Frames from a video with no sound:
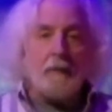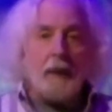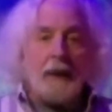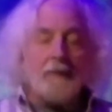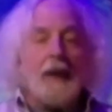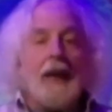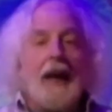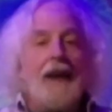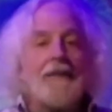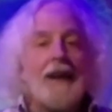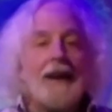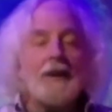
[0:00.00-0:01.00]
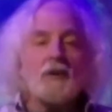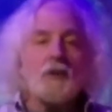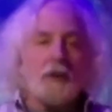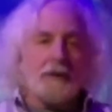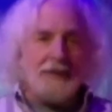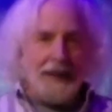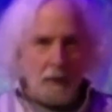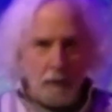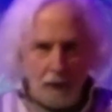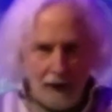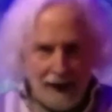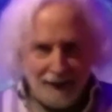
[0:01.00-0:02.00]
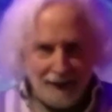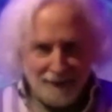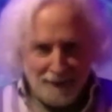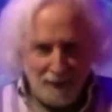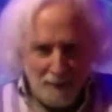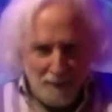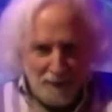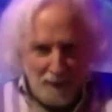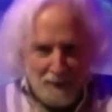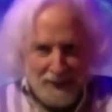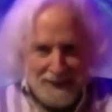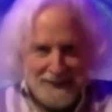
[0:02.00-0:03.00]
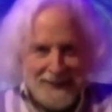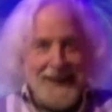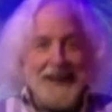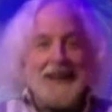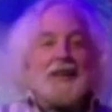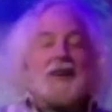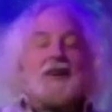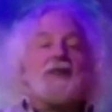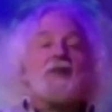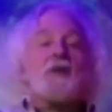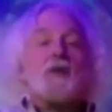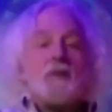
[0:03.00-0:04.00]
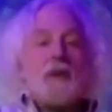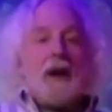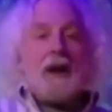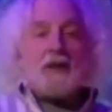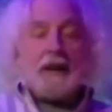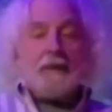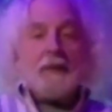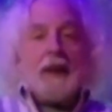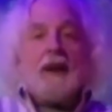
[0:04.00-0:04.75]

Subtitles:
But I've had to sort of take a break from this huge project.